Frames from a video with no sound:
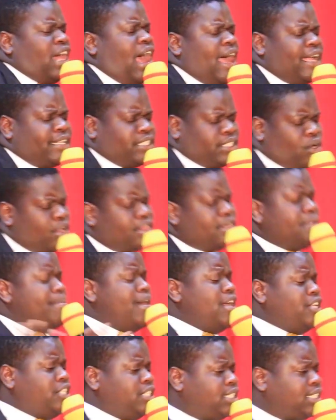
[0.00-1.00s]
judge or the
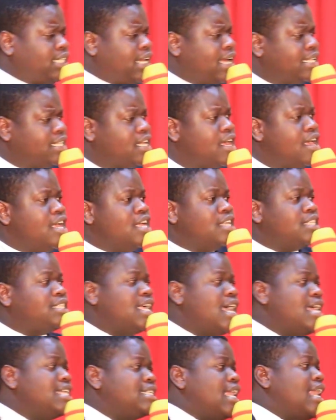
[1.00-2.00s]
magistrate
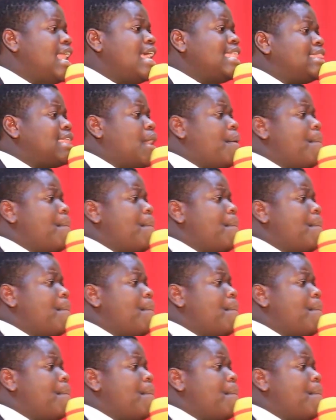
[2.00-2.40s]
says, "Let